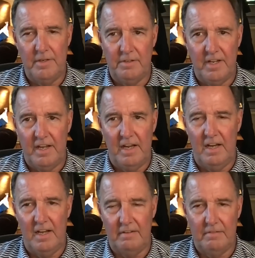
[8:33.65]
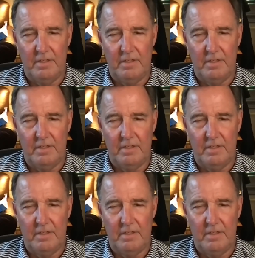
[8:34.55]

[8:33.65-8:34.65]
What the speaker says: intraday high at